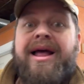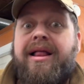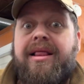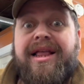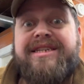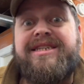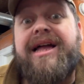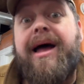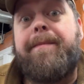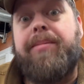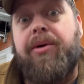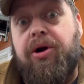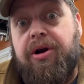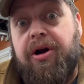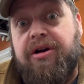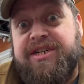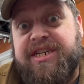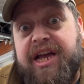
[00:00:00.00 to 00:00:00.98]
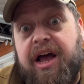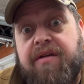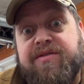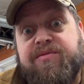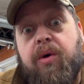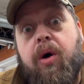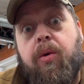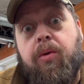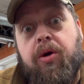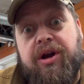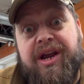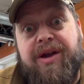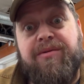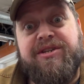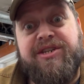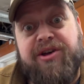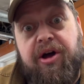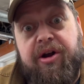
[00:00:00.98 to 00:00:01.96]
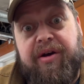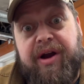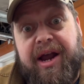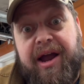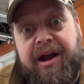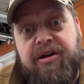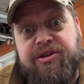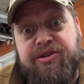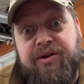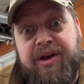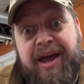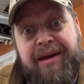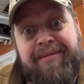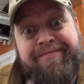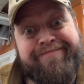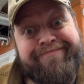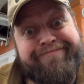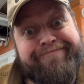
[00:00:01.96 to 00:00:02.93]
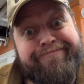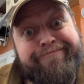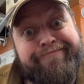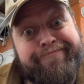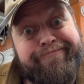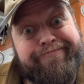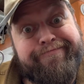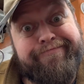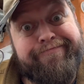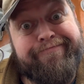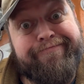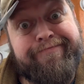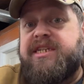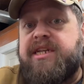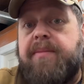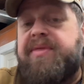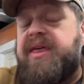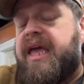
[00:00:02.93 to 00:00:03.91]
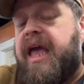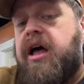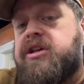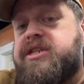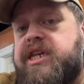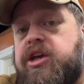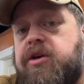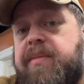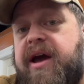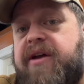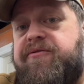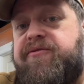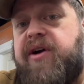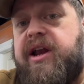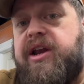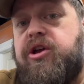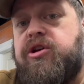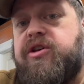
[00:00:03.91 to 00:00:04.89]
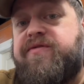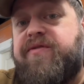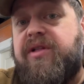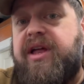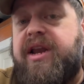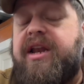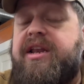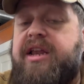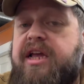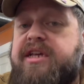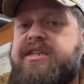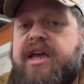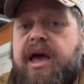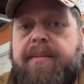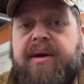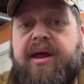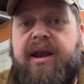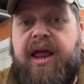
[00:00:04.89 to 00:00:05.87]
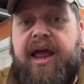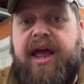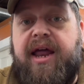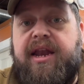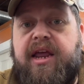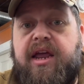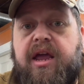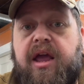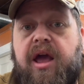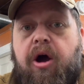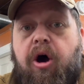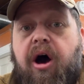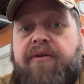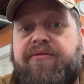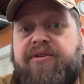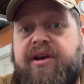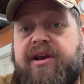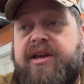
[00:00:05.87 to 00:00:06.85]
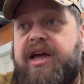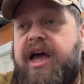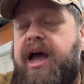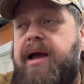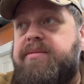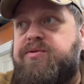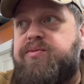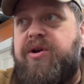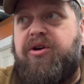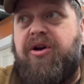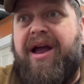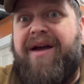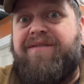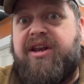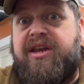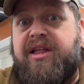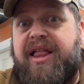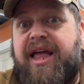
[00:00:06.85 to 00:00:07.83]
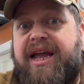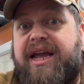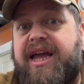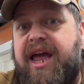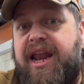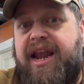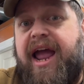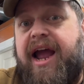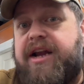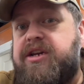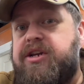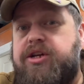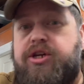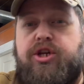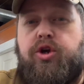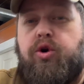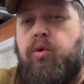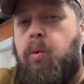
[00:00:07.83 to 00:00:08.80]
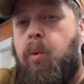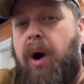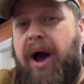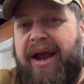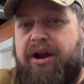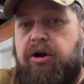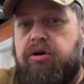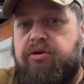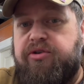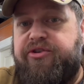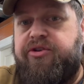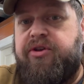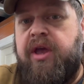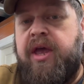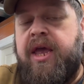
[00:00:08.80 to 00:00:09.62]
Let's not burn ourselves while working with soldering irons, okay? Something else that you might find useful, and it does come in handy oftentimes when you're having to like connect two wires,